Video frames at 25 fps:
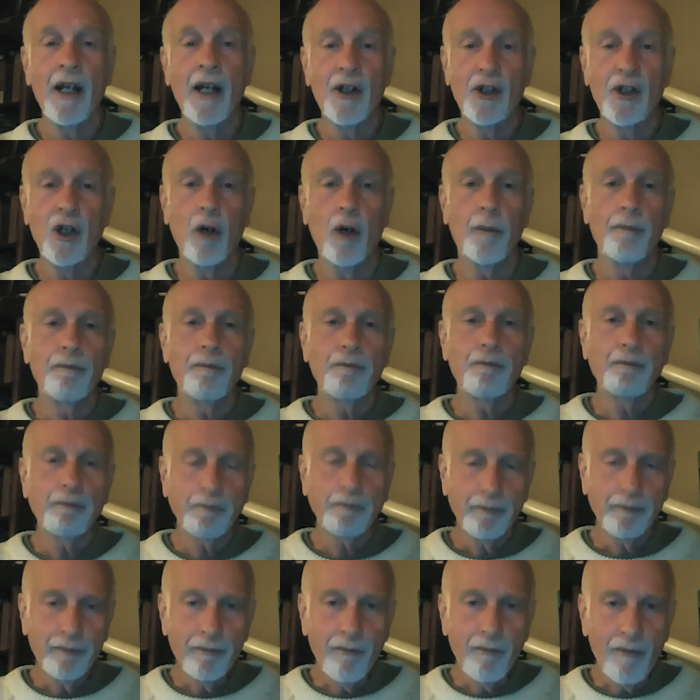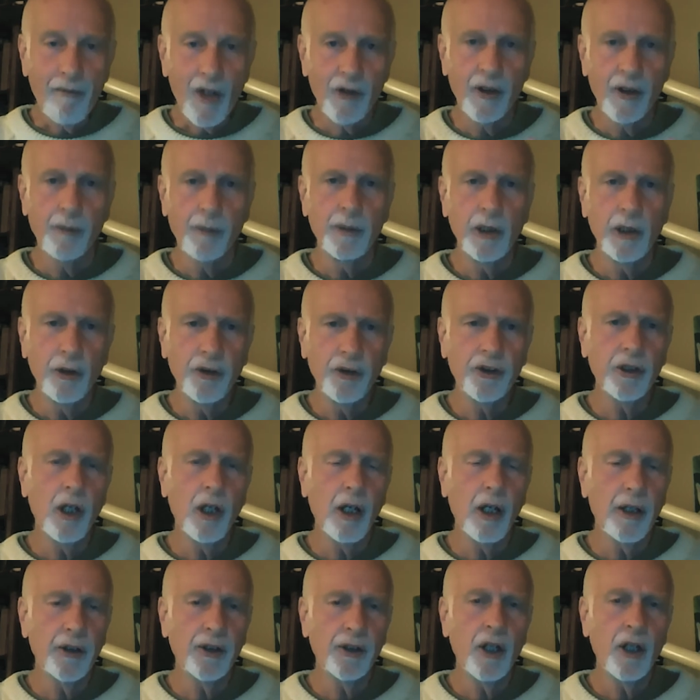So the blue
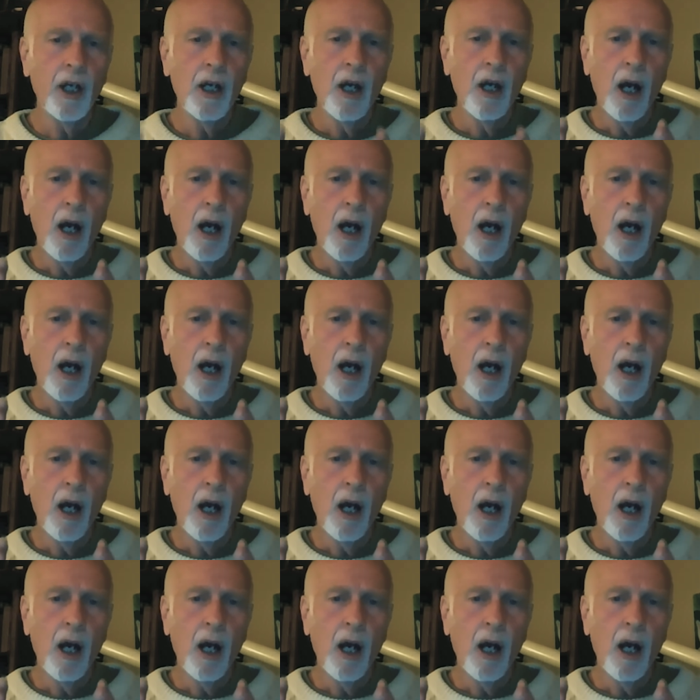stars